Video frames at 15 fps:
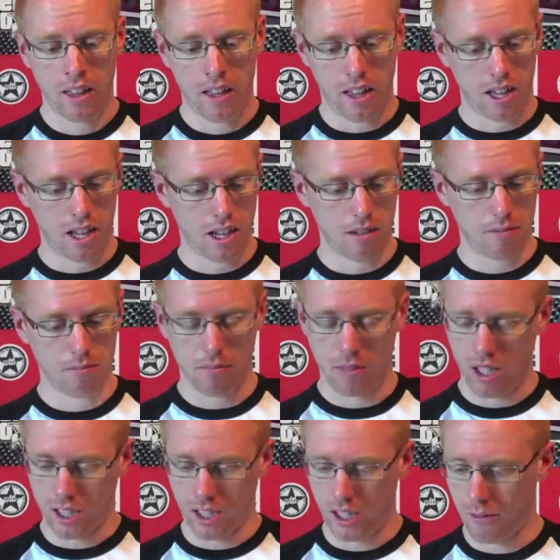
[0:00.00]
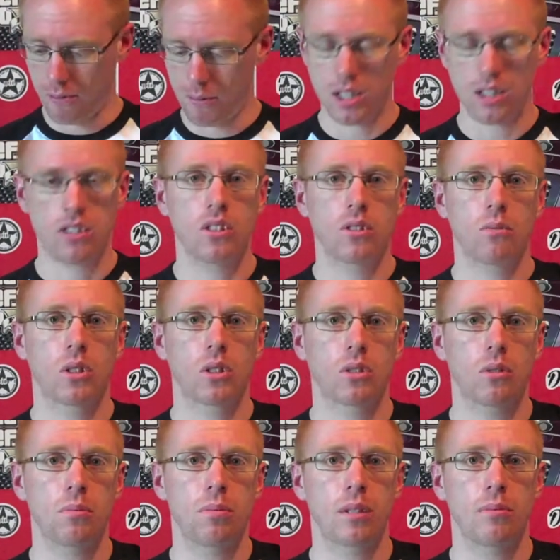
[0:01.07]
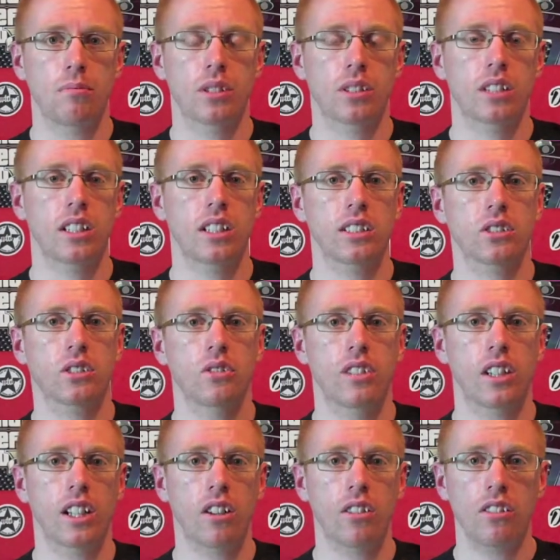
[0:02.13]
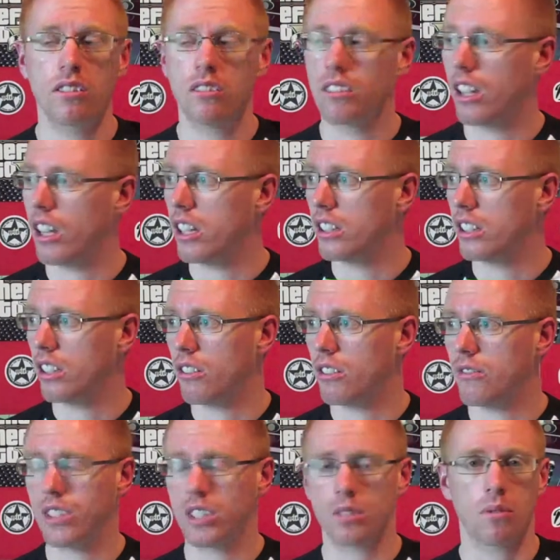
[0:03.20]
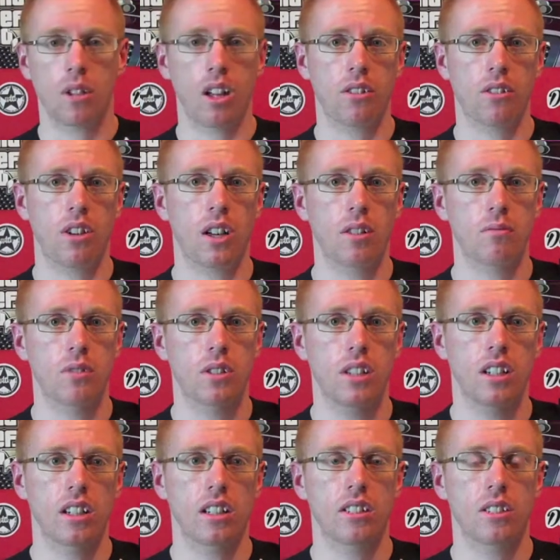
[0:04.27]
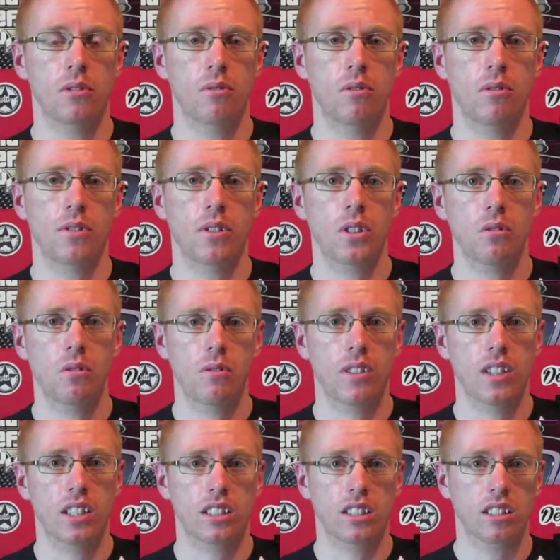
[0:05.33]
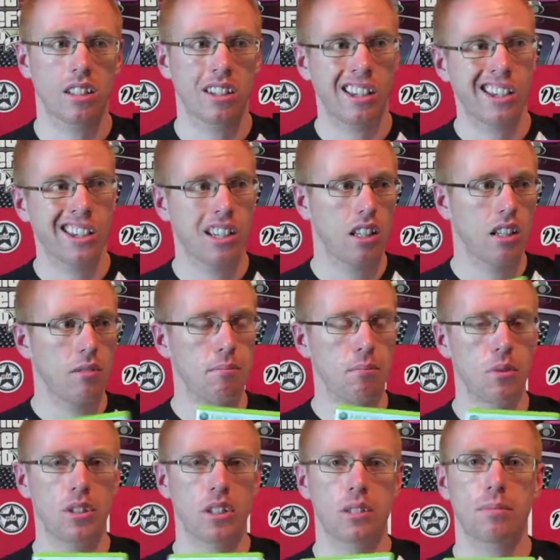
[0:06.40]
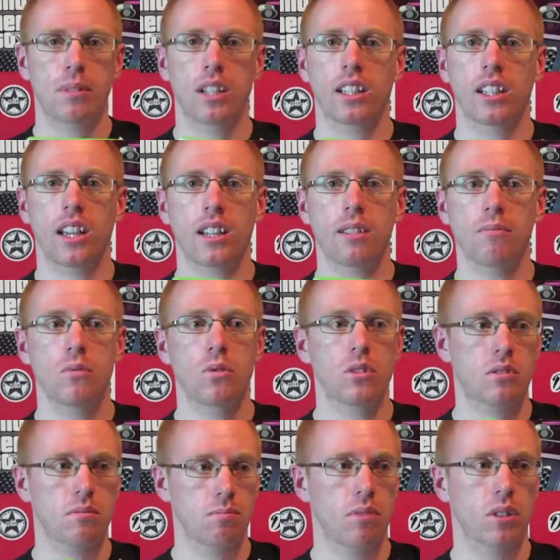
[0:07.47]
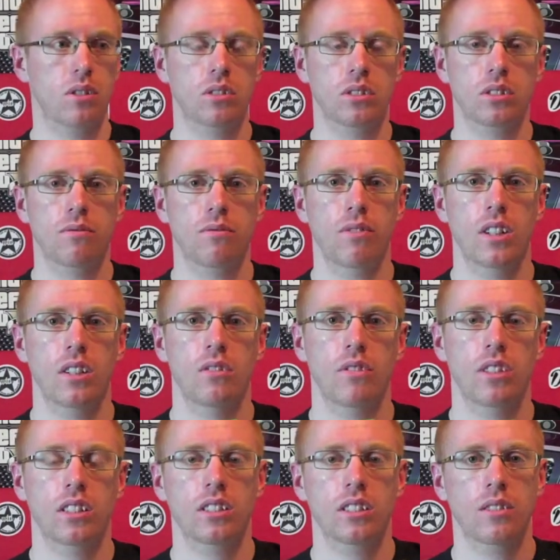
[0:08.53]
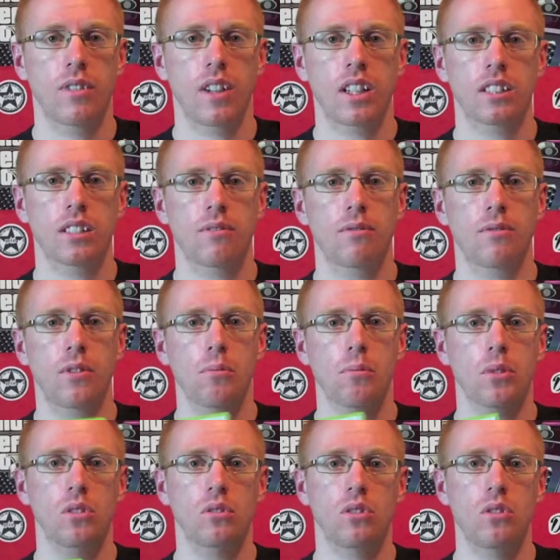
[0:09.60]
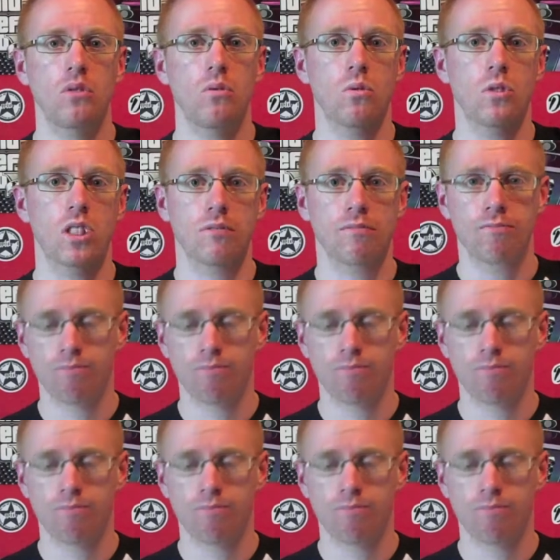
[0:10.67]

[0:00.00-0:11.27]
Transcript: Like I've mentioned, the World Cup in Brazil is currently on, and the only reason why I thought I'd do a review of this money-spinning game was because of recent events in football news.